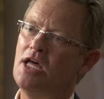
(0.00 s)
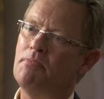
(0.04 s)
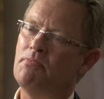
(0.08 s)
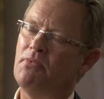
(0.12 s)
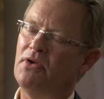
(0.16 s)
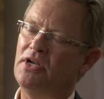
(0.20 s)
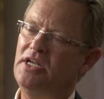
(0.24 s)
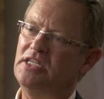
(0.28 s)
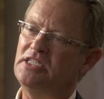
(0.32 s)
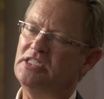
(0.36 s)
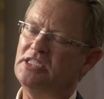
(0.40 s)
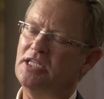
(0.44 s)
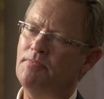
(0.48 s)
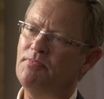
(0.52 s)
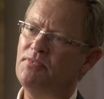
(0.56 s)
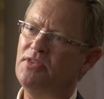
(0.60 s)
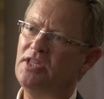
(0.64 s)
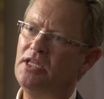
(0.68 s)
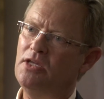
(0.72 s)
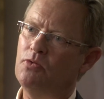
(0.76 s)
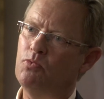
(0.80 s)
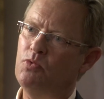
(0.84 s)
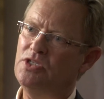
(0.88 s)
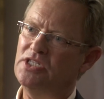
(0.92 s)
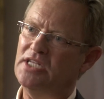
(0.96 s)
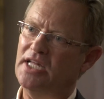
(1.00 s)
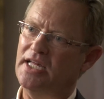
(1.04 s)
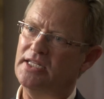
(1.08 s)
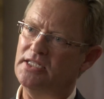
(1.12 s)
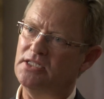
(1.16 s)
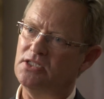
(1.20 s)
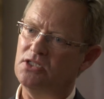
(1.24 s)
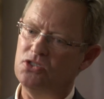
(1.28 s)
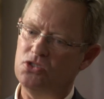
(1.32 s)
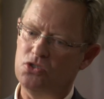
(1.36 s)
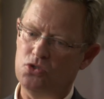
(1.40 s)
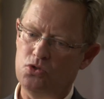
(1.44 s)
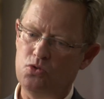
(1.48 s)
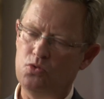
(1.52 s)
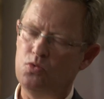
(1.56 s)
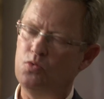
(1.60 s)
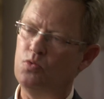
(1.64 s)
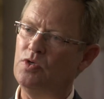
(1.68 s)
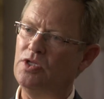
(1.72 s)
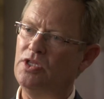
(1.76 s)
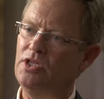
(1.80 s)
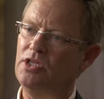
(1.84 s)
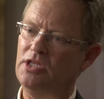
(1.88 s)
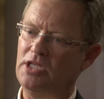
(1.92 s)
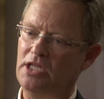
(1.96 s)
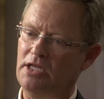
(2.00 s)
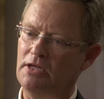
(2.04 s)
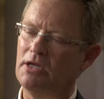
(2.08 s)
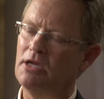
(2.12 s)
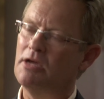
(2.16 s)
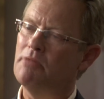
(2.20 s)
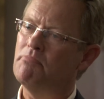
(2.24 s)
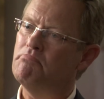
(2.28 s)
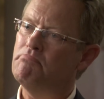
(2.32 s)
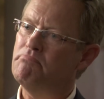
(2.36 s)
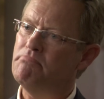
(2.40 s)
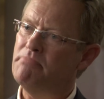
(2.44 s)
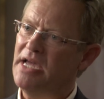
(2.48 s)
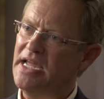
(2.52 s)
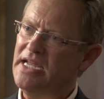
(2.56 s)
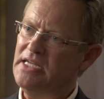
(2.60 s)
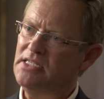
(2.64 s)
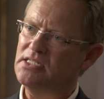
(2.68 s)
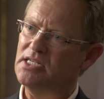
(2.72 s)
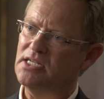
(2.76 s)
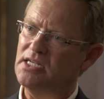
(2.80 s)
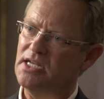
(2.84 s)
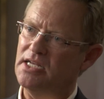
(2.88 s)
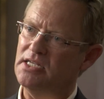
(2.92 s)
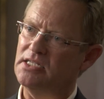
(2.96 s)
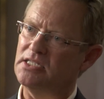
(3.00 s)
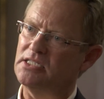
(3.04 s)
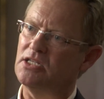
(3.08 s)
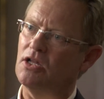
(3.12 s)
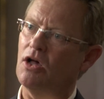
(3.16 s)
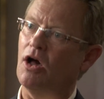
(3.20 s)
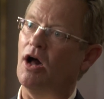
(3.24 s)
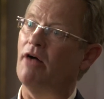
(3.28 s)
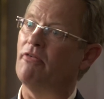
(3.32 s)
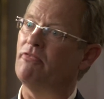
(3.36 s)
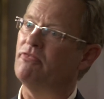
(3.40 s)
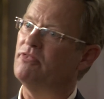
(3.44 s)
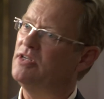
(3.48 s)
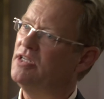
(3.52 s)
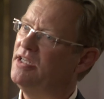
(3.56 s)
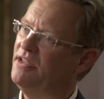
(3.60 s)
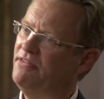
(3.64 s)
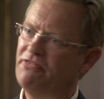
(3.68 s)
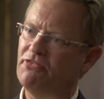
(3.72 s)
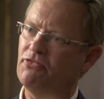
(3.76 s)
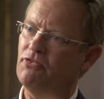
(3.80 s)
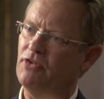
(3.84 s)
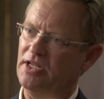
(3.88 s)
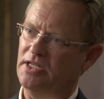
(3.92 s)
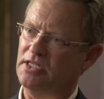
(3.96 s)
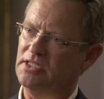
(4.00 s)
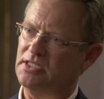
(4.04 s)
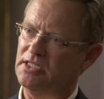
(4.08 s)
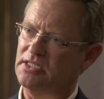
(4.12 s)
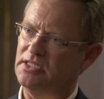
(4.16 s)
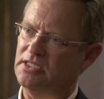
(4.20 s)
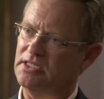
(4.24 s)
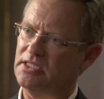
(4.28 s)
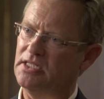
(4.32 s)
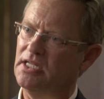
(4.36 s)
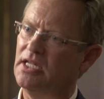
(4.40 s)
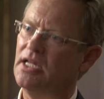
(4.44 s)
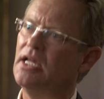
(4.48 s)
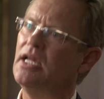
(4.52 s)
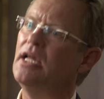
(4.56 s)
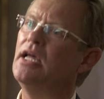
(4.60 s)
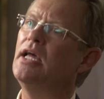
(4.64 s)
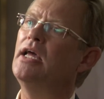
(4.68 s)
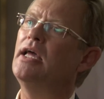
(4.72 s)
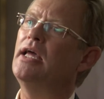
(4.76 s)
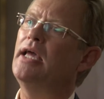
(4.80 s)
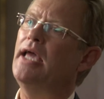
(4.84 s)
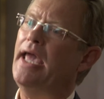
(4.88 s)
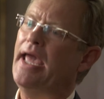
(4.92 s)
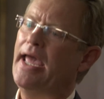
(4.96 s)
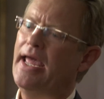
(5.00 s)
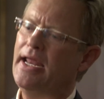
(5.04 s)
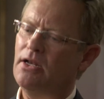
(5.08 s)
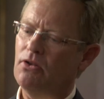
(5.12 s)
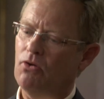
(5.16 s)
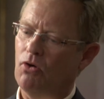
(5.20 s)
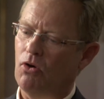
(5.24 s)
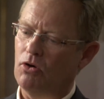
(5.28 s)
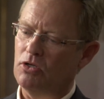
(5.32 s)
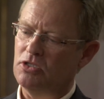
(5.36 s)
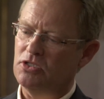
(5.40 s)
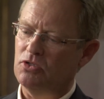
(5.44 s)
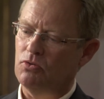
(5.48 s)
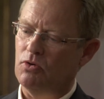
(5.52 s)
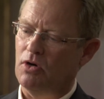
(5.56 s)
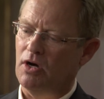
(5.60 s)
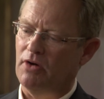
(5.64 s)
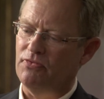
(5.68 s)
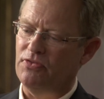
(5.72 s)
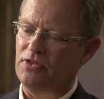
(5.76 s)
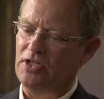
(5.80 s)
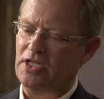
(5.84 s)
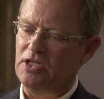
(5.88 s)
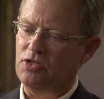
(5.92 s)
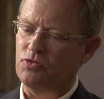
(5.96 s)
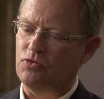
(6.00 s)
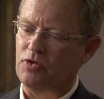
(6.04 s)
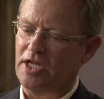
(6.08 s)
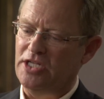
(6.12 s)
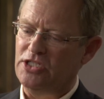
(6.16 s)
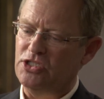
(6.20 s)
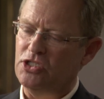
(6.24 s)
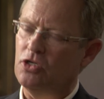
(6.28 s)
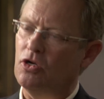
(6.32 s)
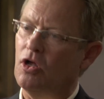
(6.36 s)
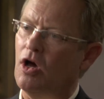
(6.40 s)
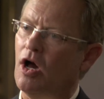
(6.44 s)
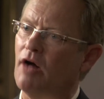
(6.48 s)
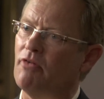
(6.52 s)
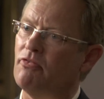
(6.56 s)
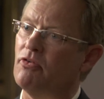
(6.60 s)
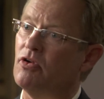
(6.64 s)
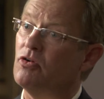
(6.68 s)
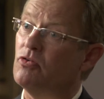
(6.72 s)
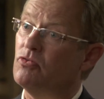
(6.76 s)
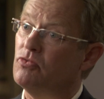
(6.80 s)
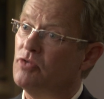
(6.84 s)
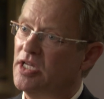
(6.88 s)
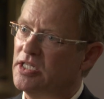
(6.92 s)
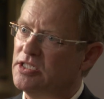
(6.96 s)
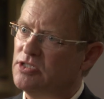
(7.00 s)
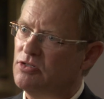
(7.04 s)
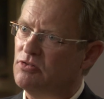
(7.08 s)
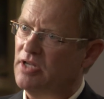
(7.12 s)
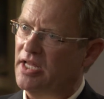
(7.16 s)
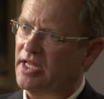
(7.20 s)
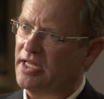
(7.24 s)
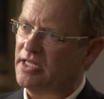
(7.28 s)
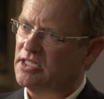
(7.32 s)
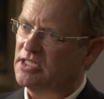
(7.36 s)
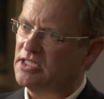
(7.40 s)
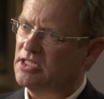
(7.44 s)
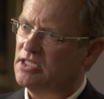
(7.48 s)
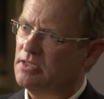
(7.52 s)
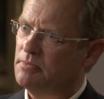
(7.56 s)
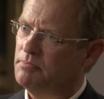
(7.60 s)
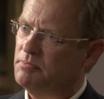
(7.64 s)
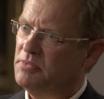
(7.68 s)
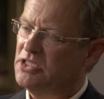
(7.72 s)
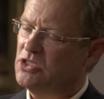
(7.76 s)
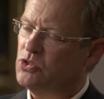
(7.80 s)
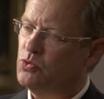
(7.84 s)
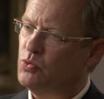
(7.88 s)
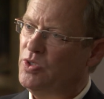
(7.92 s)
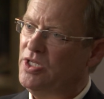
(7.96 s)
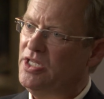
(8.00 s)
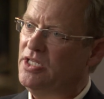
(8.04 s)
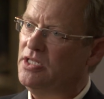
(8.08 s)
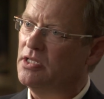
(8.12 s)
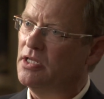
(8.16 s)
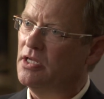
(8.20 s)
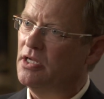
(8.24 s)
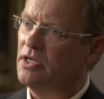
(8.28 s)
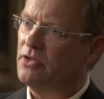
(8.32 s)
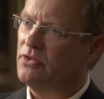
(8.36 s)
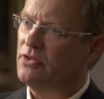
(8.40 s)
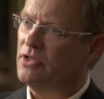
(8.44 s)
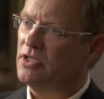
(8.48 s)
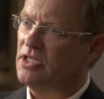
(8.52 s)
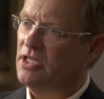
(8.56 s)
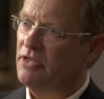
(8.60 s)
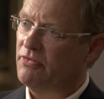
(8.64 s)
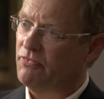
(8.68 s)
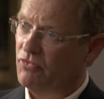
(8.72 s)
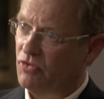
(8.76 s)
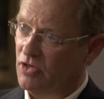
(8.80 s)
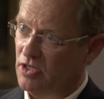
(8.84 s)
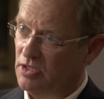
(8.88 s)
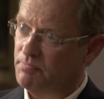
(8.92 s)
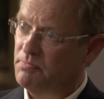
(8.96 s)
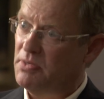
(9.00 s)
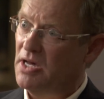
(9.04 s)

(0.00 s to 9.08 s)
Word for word: but it's something which has to do with the maintenance of differences, and also of the creation of resonance between the different